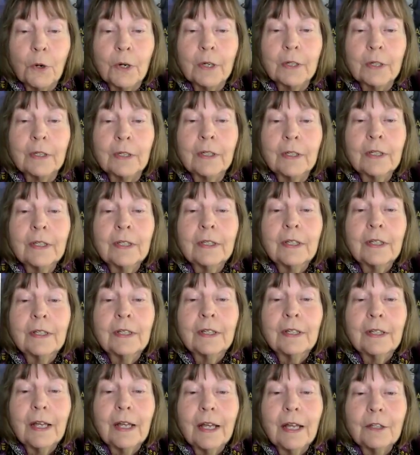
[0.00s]
door,
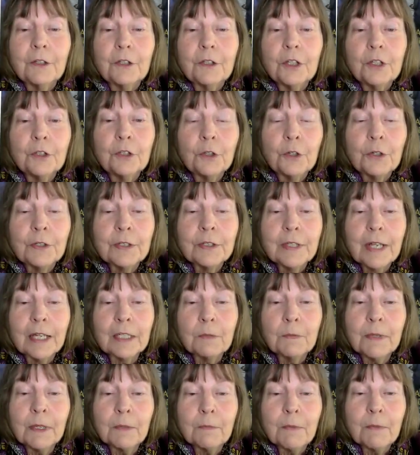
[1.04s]
and she turns
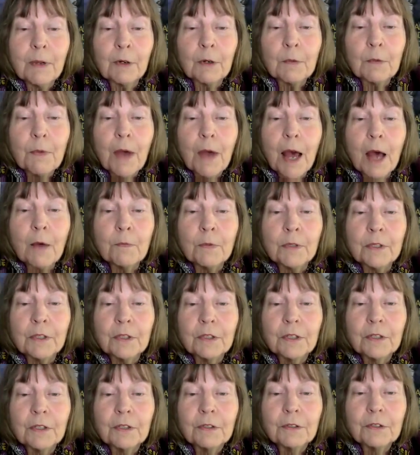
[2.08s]
out to be a Mary
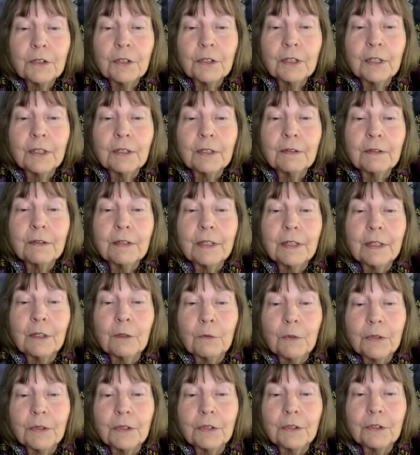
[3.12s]
Poppins. She can
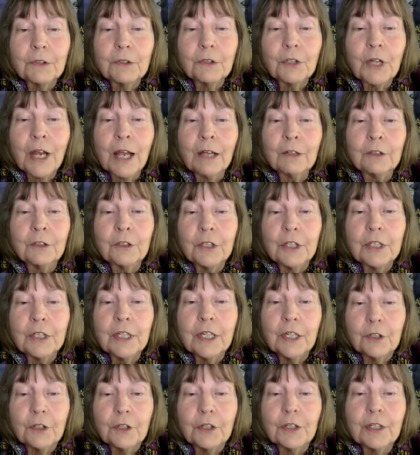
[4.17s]
deal with the child, and she
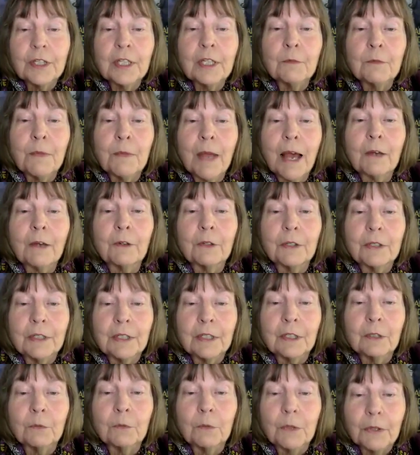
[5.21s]
teaches him how to
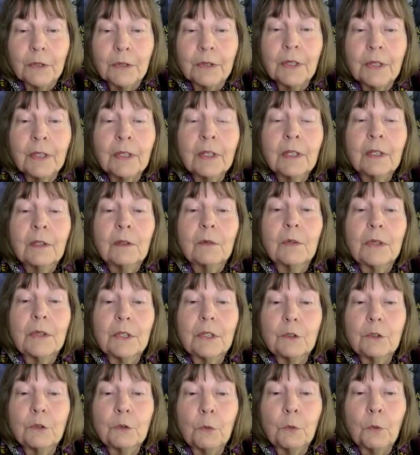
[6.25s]
deal with
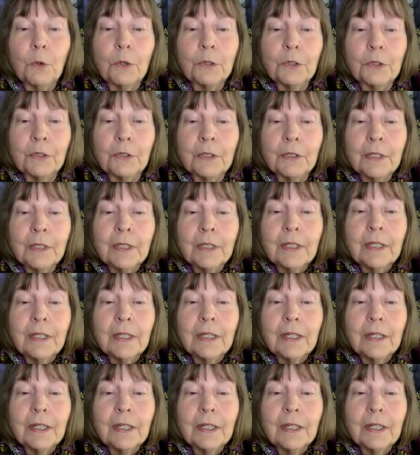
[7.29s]
his daughter.